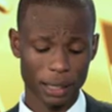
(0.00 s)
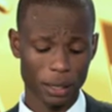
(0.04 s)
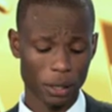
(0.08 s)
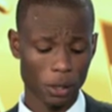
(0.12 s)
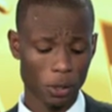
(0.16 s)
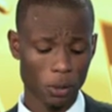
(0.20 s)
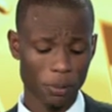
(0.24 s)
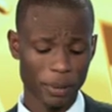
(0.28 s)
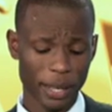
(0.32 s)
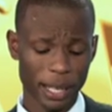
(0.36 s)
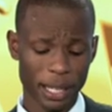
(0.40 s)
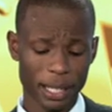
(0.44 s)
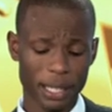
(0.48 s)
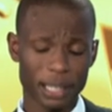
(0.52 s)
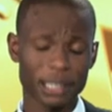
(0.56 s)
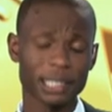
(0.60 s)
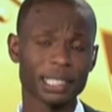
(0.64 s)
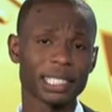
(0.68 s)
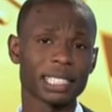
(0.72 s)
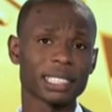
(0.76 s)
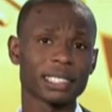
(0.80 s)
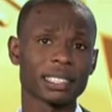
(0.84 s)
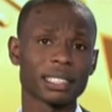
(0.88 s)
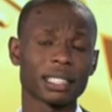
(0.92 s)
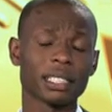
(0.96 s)
and lawmakers
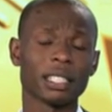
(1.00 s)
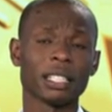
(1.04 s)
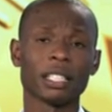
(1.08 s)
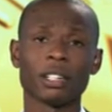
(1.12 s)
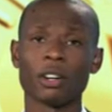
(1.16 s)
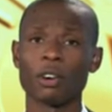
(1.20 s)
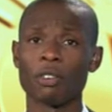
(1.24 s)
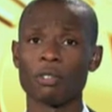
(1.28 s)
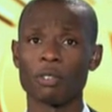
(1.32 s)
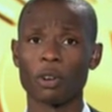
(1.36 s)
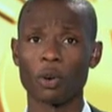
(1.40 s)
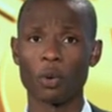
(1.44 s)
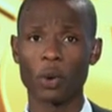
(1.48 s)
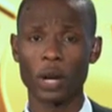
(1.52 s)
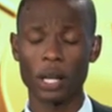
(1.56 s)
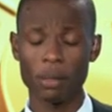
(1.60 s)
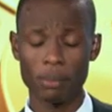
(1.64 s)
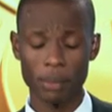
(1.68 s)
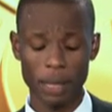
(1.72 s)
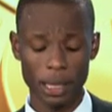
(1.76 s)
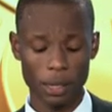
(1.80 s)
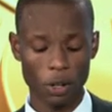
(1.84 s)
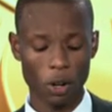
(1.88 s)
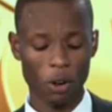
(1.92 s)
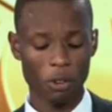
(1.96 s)
yesterday
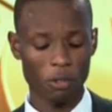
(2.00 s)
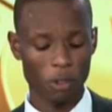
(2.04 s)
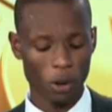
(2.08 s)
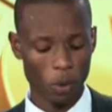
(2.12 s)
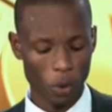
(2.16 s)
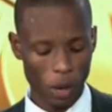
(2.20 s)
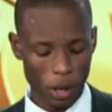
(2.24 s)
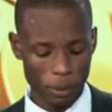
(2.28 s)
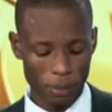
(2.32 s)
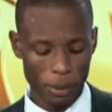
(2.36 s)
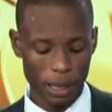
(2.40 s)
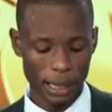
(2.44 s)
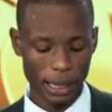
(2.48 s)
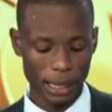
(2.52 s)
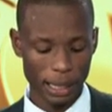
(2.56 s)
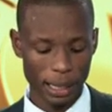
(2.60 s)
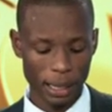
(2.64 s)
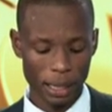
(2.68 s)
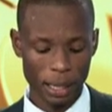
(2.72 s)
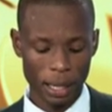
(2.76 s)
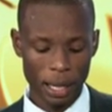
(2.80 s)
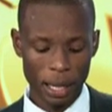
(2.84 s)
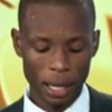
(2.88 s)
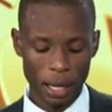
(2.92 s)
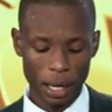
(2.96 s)
overwhelmingly